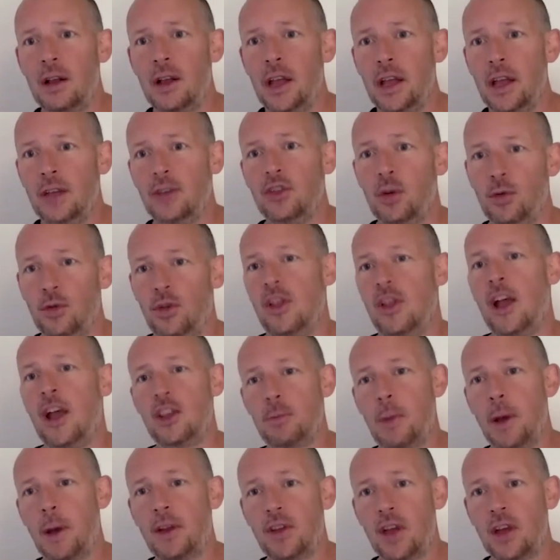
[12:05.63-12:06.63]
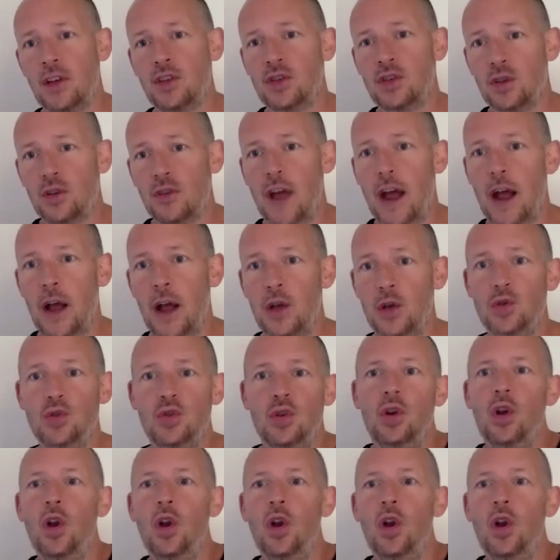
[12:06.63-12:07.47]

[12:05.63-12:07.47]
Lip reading: in terms of the expectation of how you should